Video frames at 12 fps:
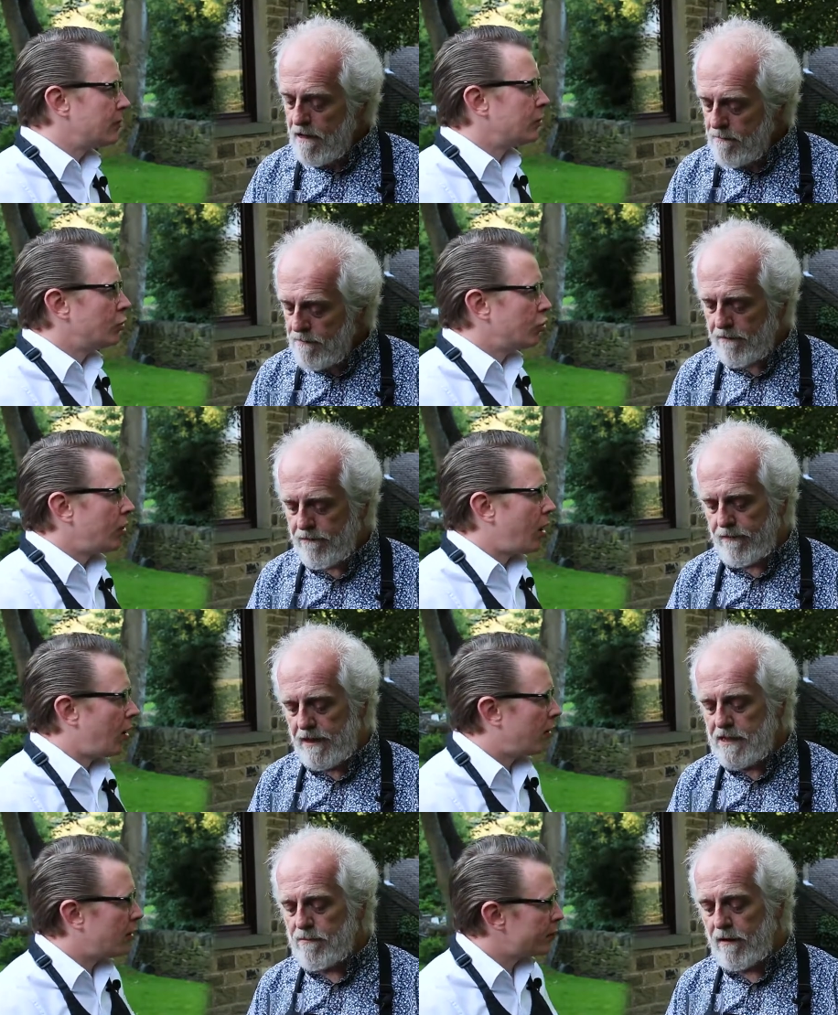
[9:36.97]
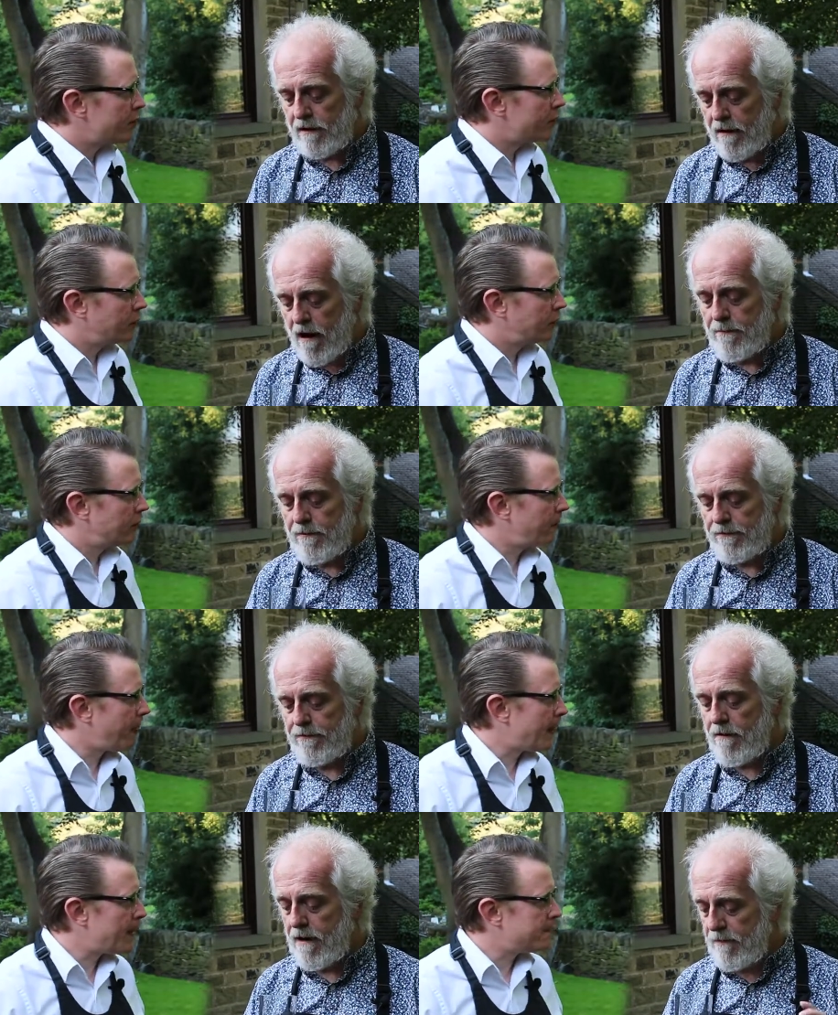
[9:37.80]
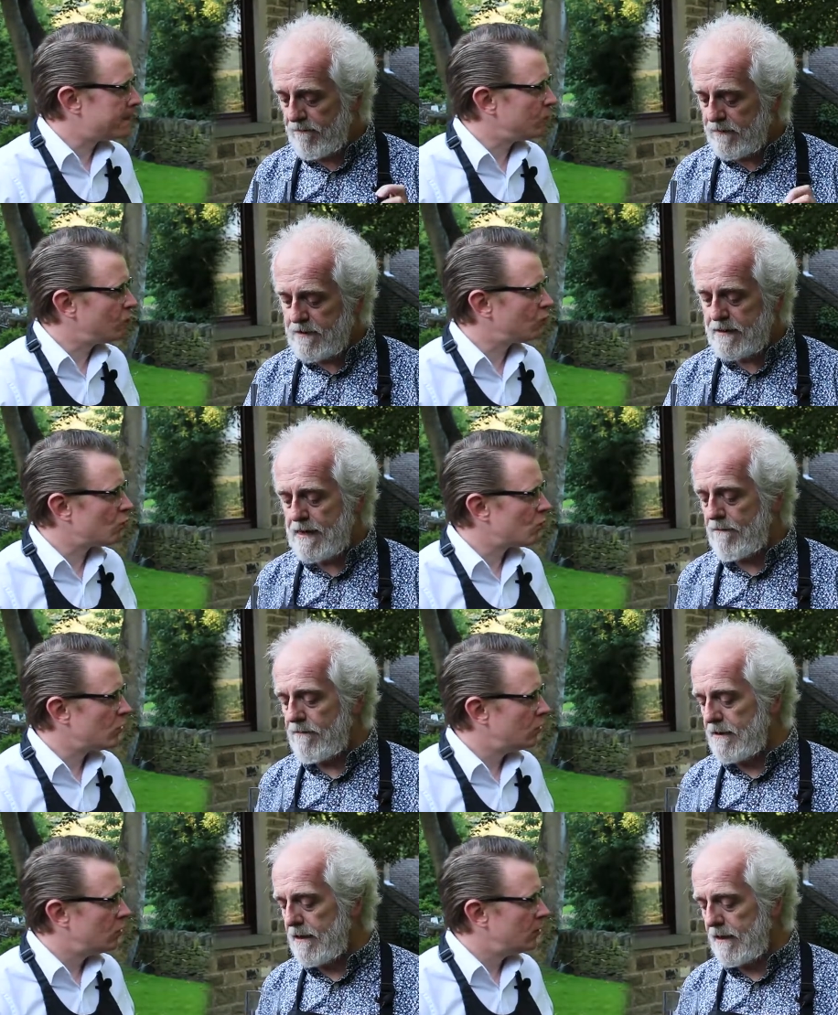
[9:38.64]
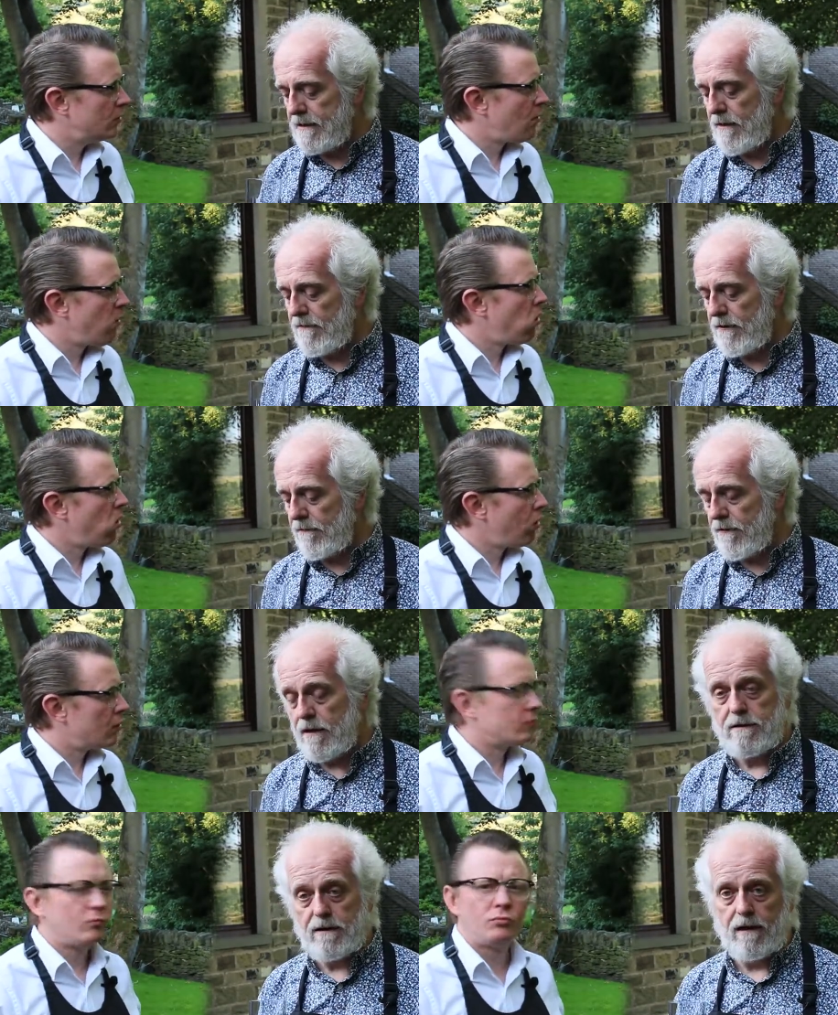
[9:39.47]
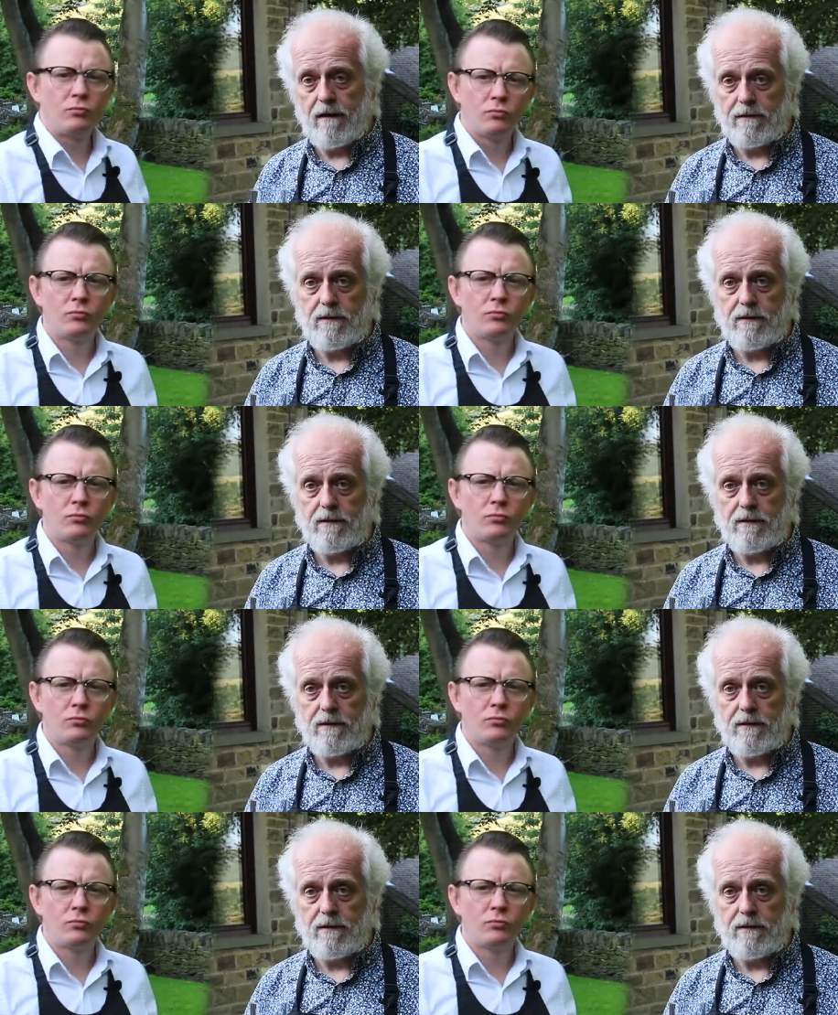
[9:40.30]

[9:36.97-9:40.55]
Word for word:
Speaker 1: But for this one, I prefer it 70, 30